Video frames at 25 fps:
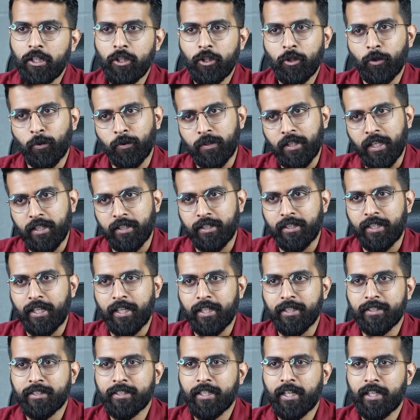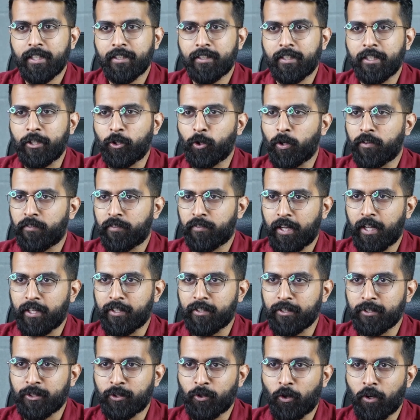No, nothing else. I think you have
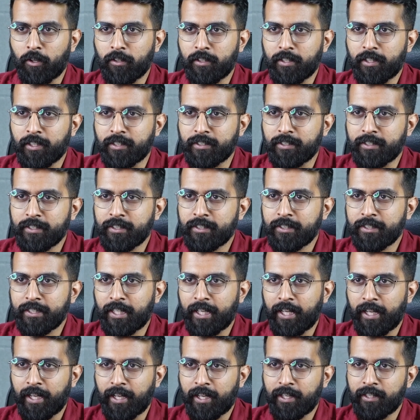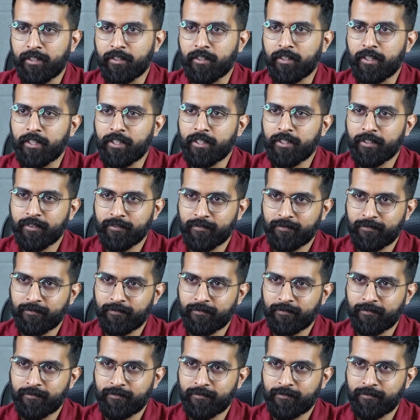addressed all the concerns that I had earlier.